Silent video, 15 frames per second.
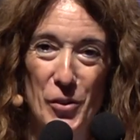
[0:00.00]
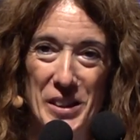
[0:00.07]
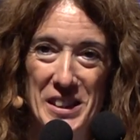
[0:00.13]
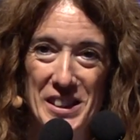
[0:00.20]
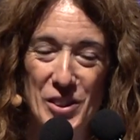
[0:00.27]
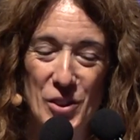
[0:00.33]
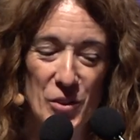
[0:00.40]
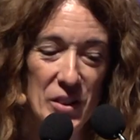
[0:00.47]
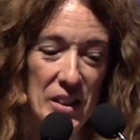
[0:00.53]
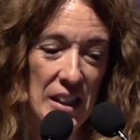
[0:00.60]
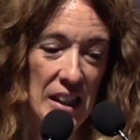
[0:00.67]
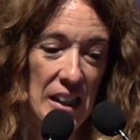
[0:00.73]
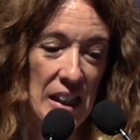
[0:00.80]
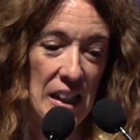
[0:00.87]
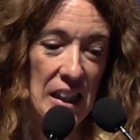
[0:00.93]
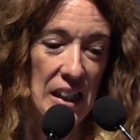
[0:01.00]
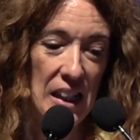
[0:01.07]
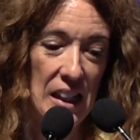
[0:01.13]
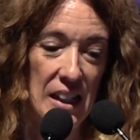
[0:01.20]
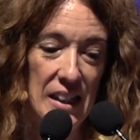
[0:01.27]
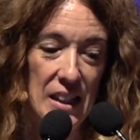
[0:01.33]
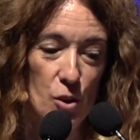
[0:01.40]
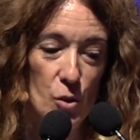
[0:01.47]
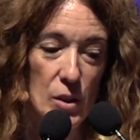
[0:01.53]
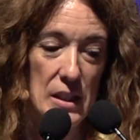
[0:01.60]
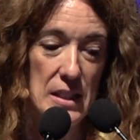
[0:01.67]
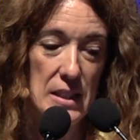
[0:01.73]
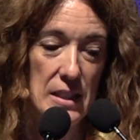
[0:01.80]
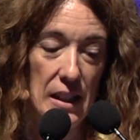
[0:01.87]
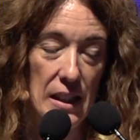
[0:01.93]
So the challenge is to
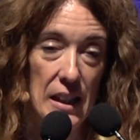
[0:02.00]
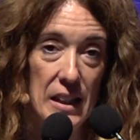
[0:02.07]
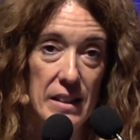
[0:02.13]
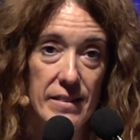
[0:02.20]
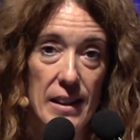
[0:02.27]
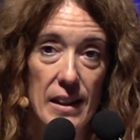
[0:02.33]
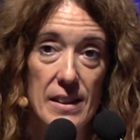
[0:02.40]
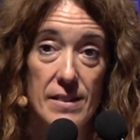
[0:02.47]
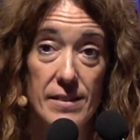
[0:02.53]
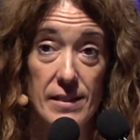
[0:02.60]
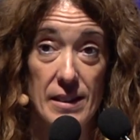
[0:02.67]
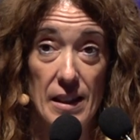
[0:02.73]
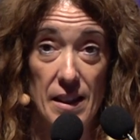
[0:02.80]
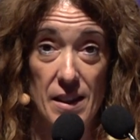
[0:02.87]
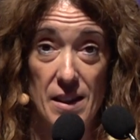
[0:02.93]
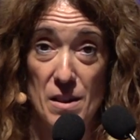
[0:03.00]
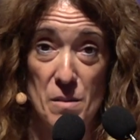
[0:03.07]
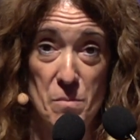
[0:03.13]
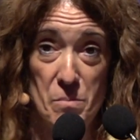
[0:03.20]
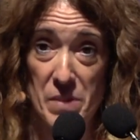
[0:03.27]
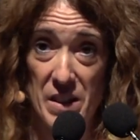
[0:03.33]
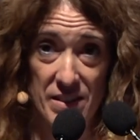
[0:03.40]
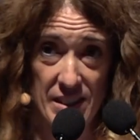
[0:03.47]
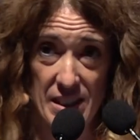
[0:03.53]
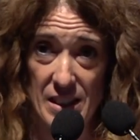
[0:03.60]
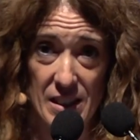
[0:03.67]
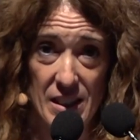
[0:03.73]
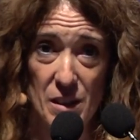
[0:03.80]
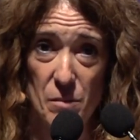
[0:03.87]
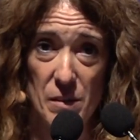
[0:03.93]
include all of this.
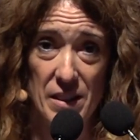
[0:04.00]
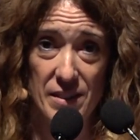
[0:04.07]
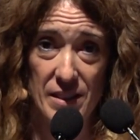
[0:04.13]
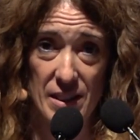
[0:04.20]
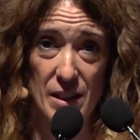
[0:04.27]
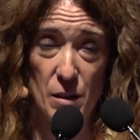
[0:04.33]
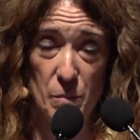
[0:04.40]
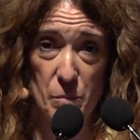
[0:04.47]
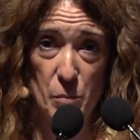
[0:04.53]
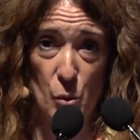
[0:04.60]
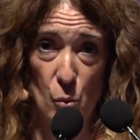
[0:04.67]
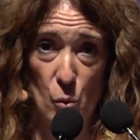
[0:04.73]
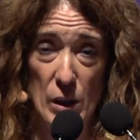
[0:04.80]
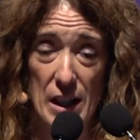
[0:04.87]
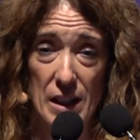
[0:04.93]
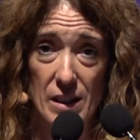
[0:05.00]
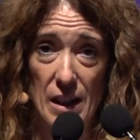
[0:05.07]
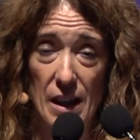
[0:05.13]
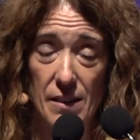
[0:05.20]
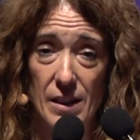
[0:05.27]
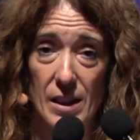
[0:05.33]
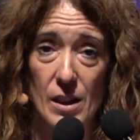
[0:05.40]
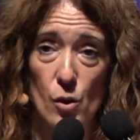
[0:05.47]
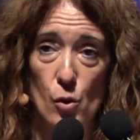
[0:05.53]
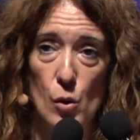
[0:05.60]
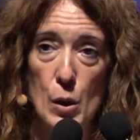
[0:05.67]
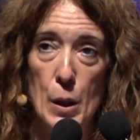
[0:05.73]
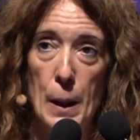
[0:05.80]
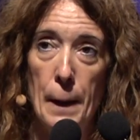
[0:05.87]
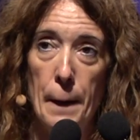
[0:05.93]
The challenge is to have this
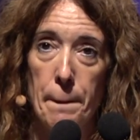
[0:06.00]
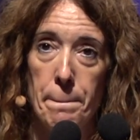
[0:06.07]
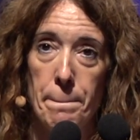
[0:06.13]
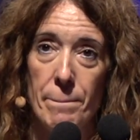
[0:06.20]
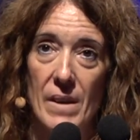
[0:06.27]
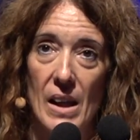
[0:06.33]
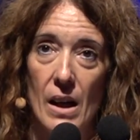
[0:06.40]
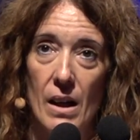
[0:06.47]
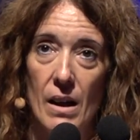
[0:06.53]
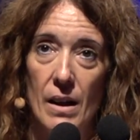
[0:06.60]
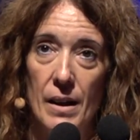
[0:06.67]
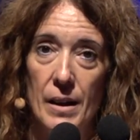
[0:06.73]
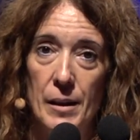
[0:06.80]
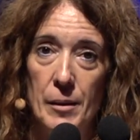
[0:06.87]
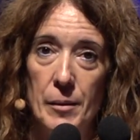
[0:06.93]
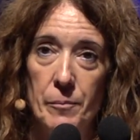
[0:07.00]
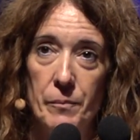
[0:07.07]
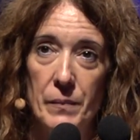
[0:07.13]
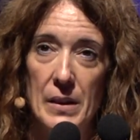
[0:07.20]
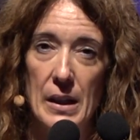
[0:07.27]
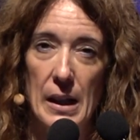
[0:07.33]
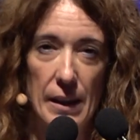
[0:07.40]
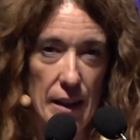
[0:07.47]
list of essential